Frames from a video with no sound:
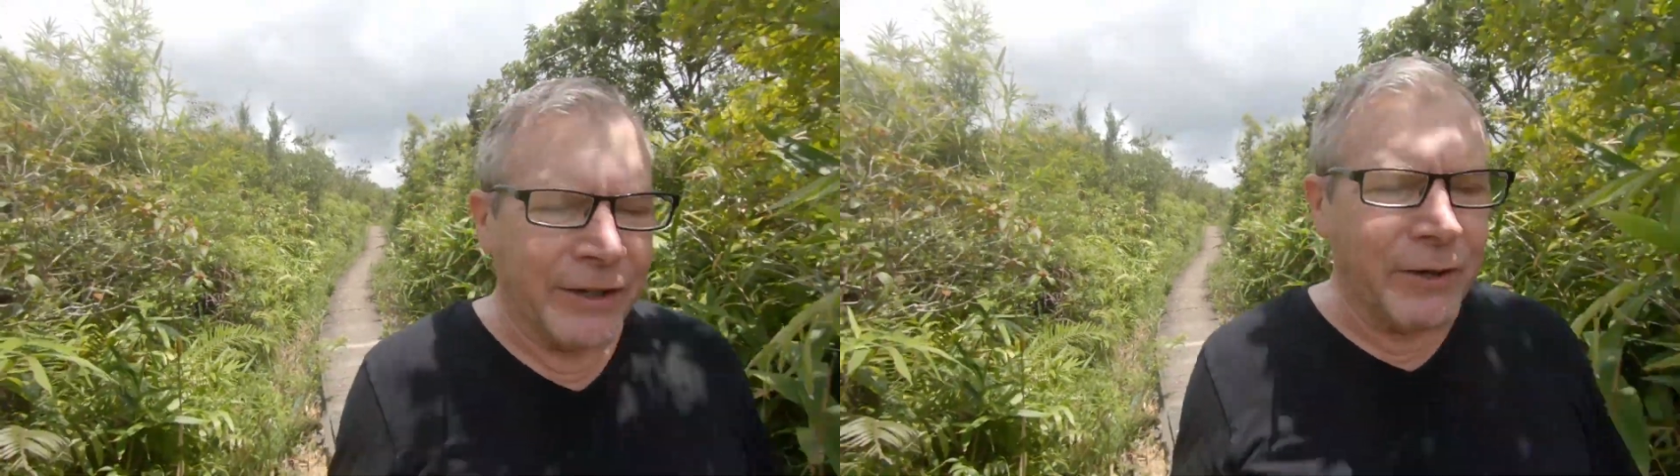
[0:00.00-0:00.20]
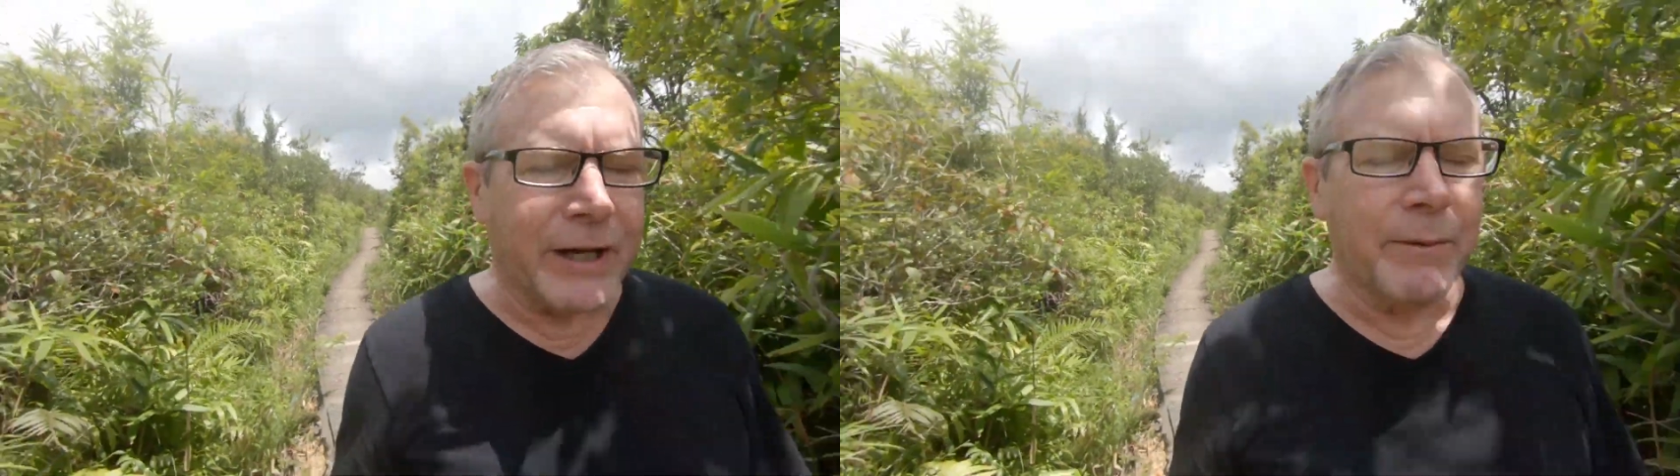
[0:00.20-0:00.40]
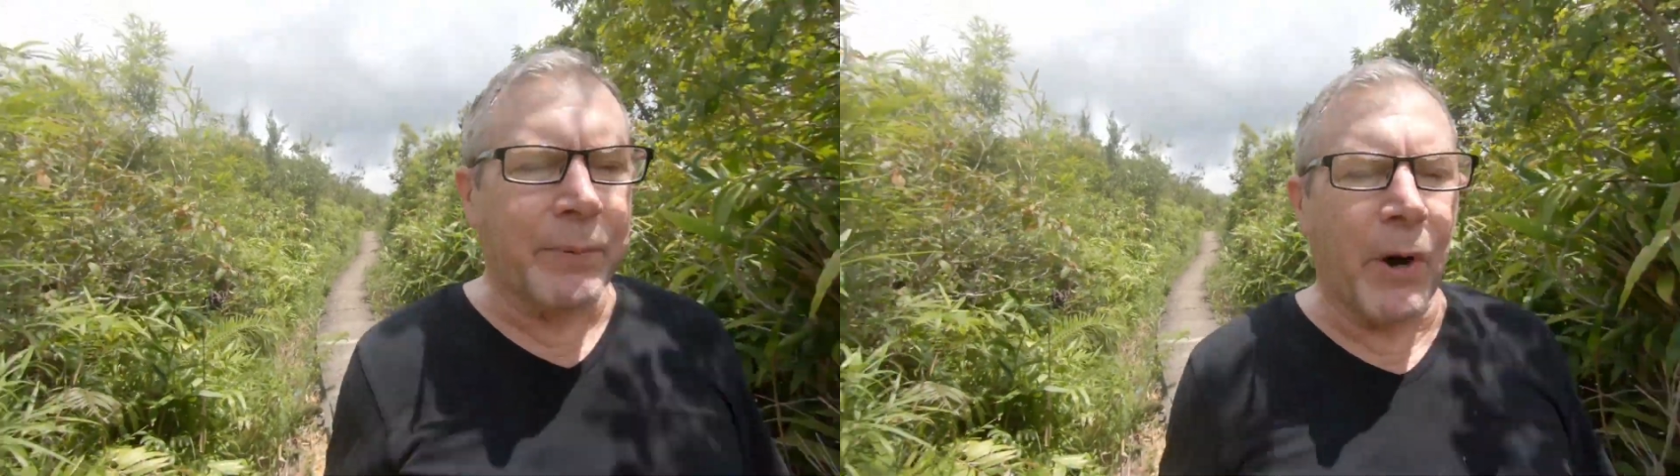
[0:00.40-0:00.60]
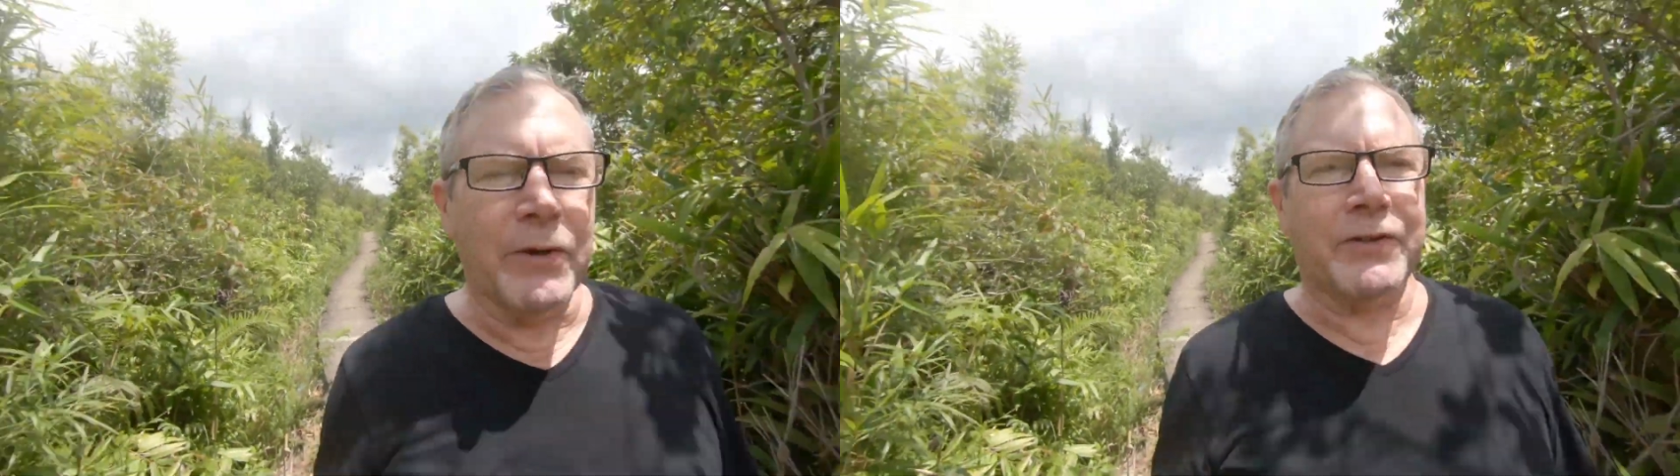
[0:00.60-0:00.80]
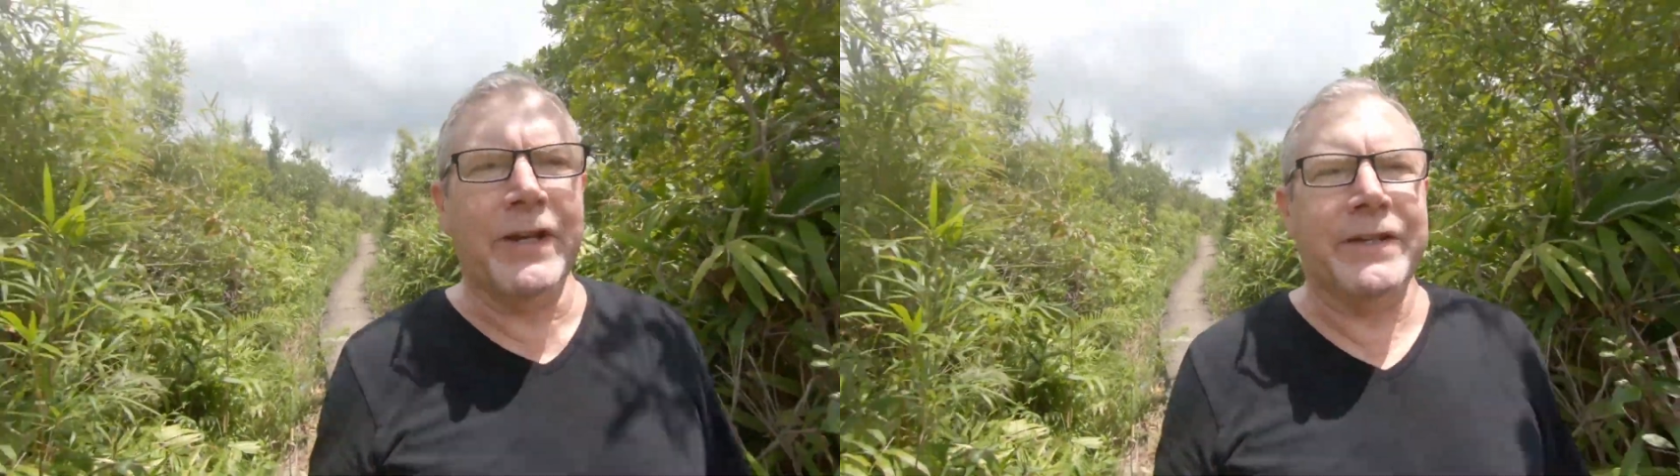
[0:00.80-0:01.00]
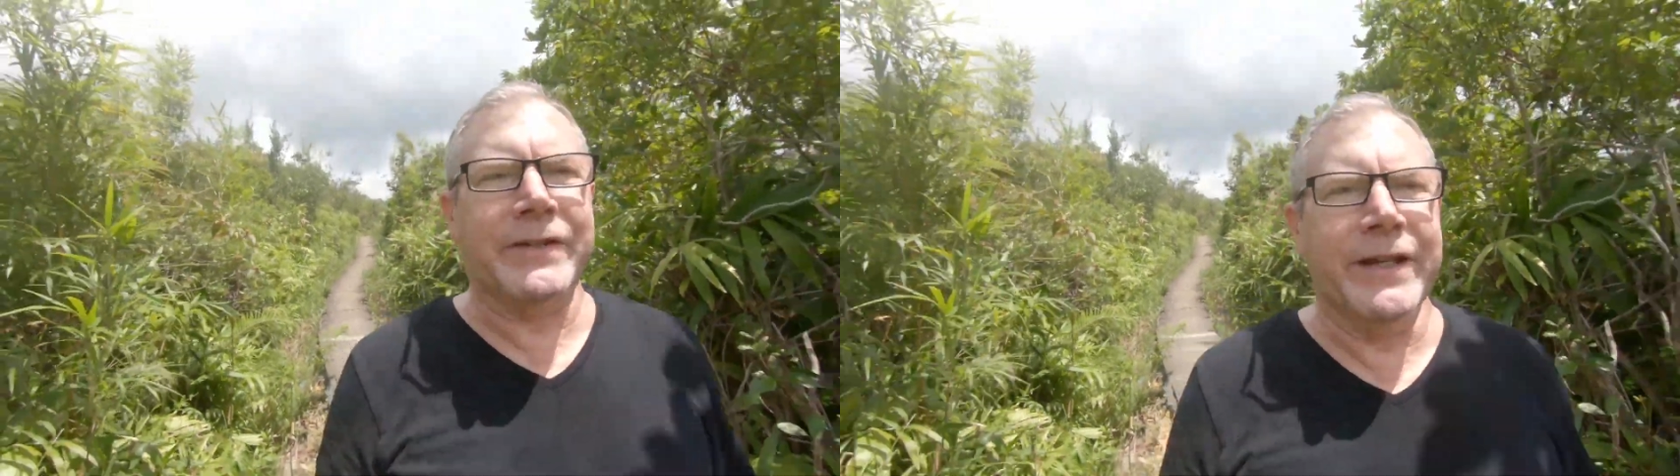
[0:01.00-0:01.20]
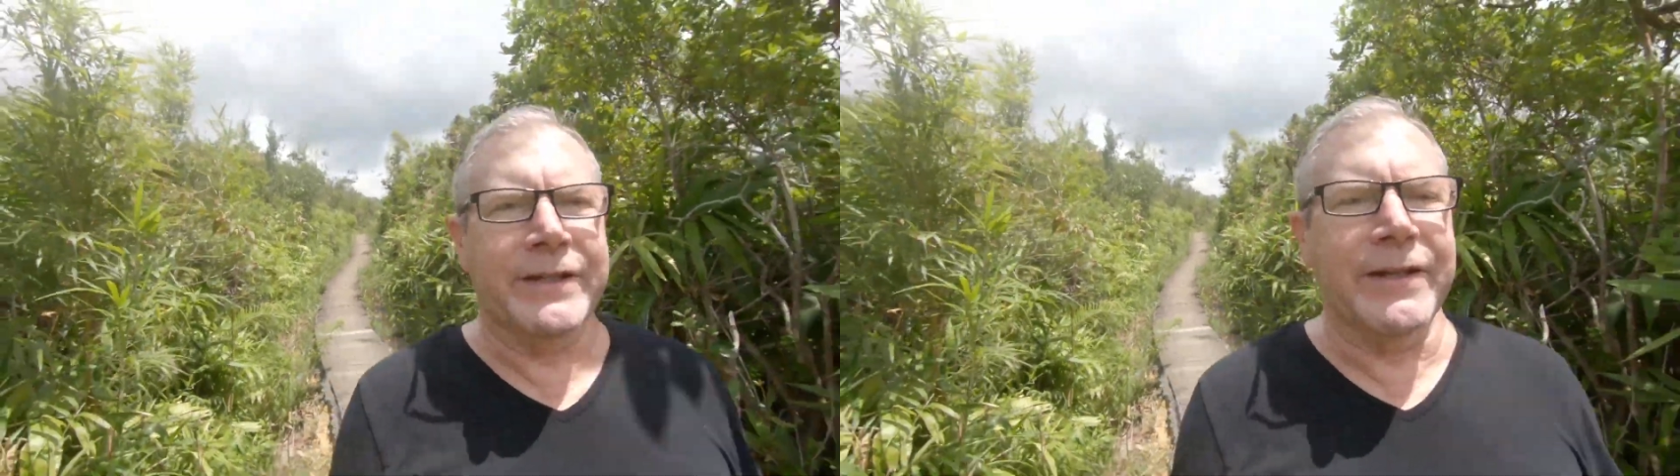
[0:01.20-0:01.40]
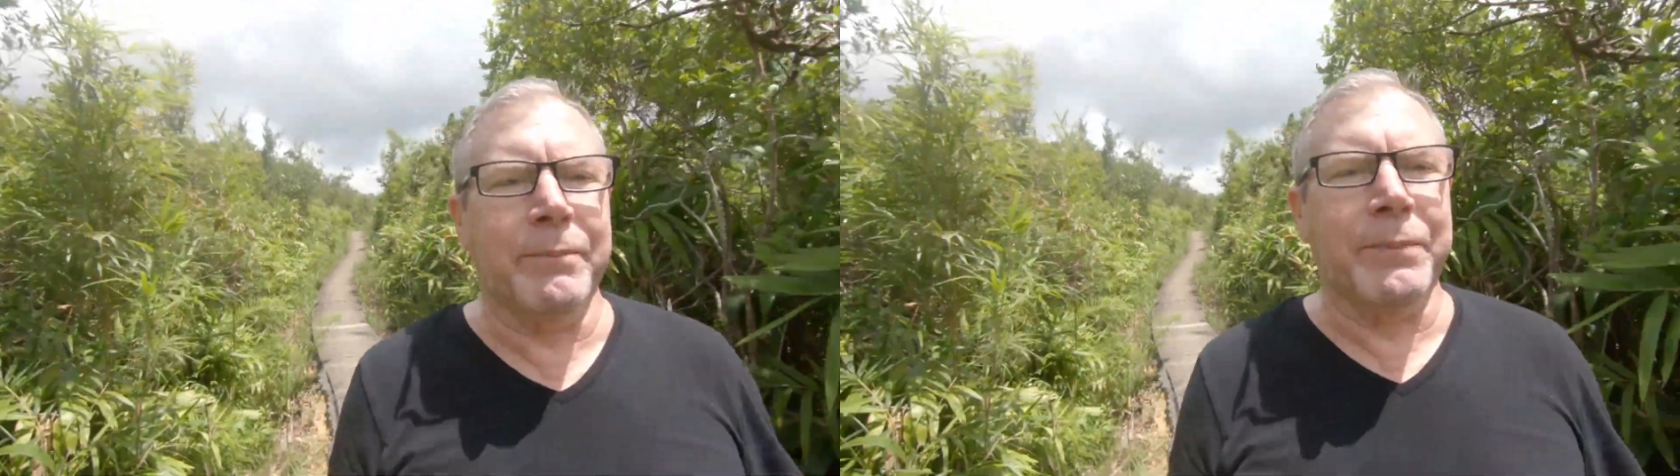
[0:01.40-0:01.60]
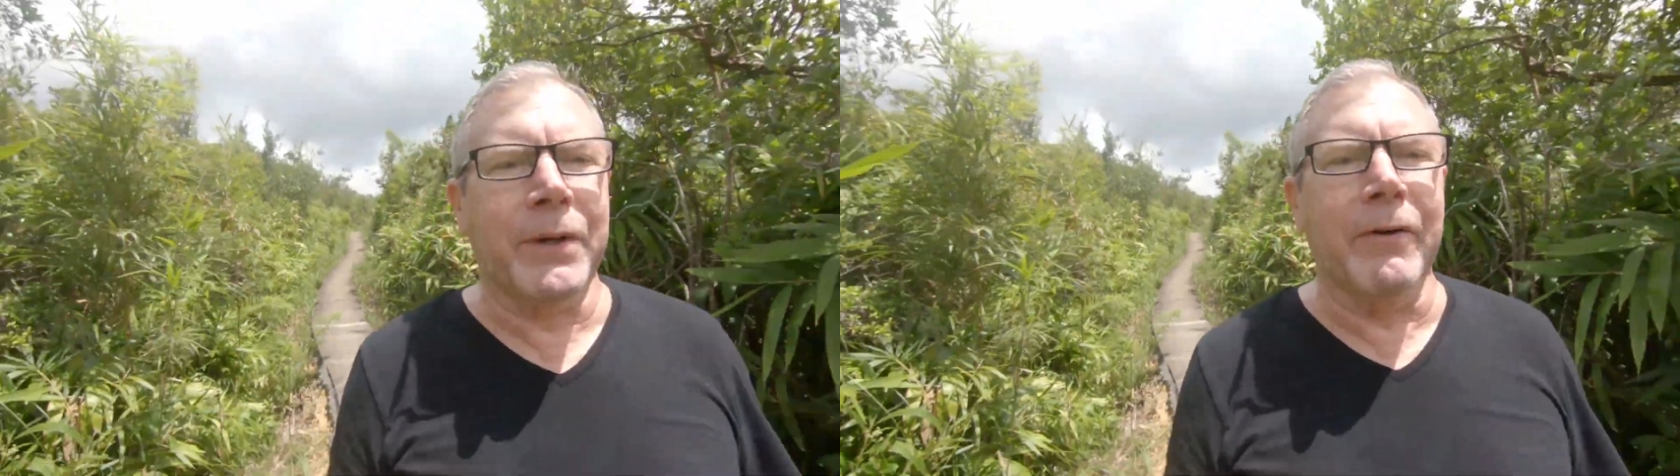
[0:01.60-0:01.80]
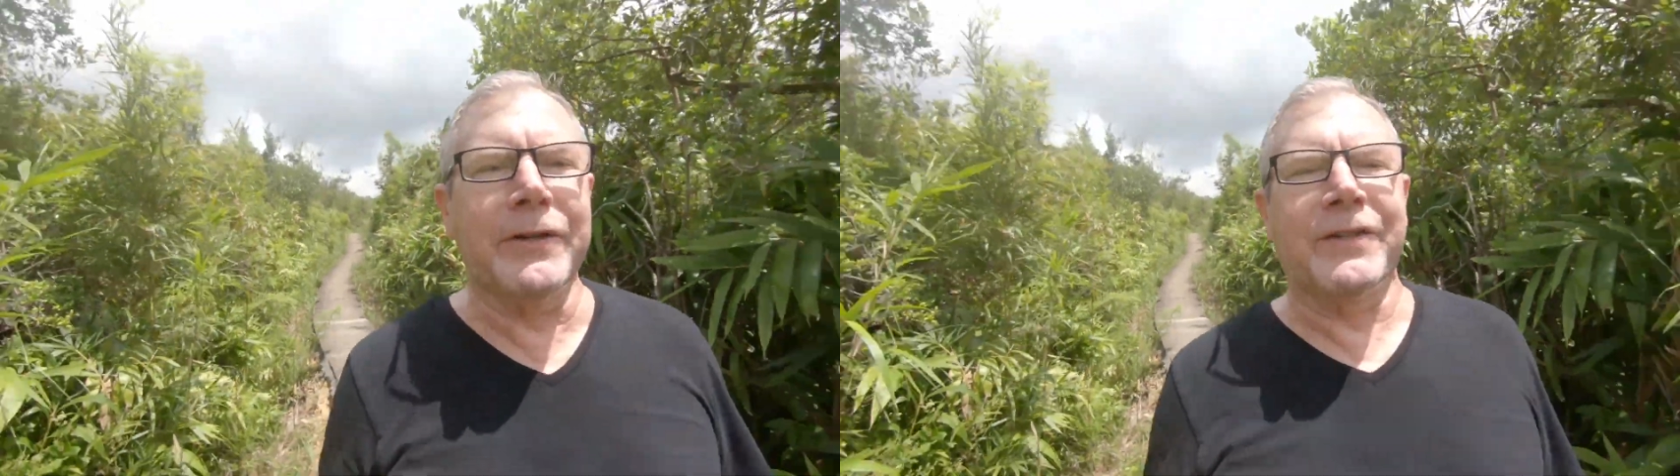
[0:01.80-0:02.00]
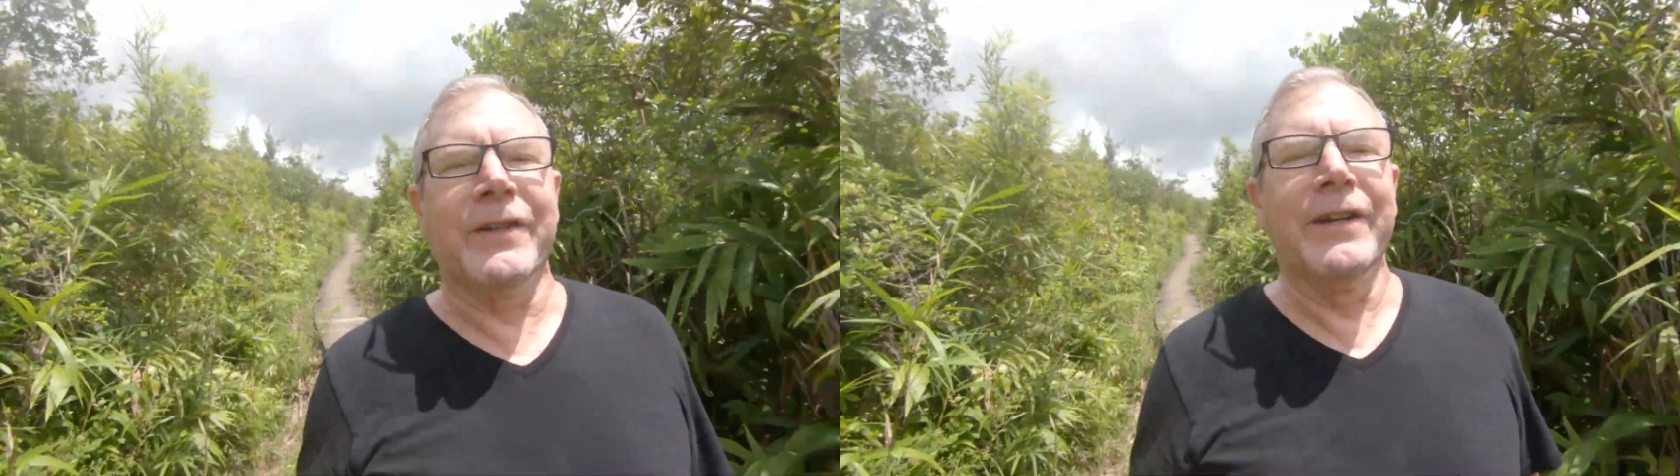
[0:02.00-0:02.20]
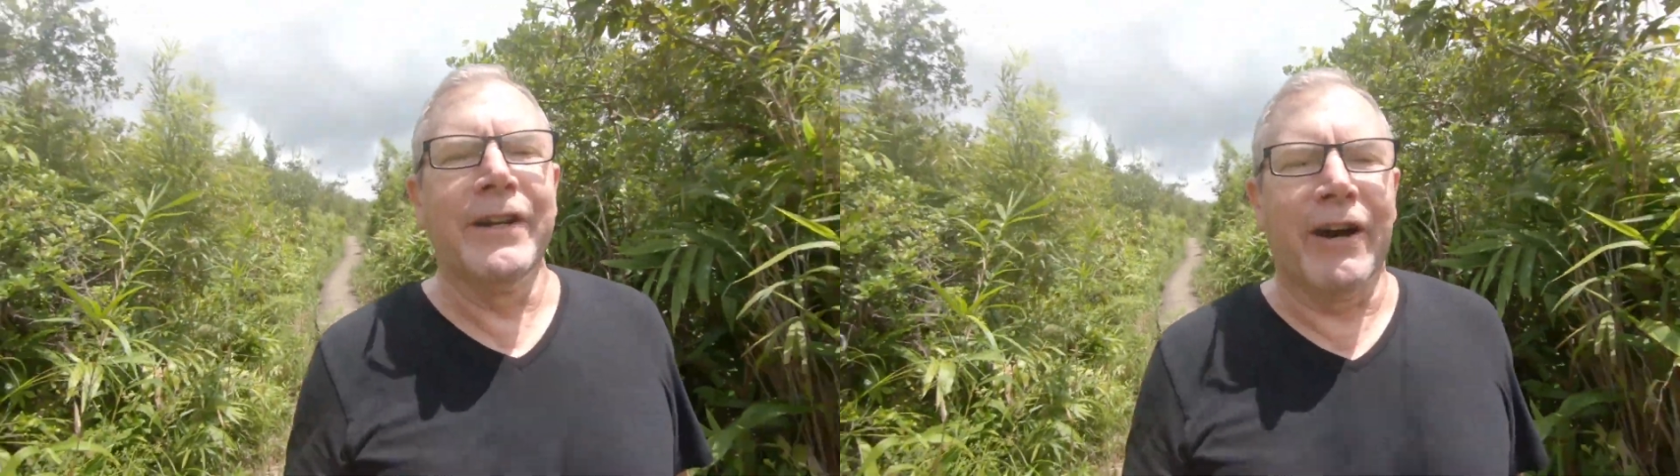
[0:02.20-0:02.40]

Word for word: you can process into the purest